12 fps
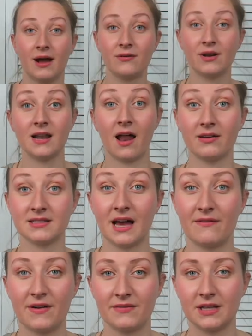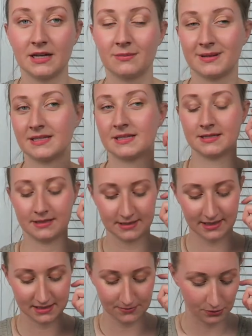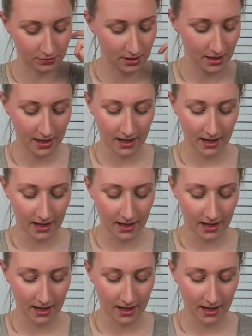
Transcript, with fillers: I really like to have everything in a place that's accessible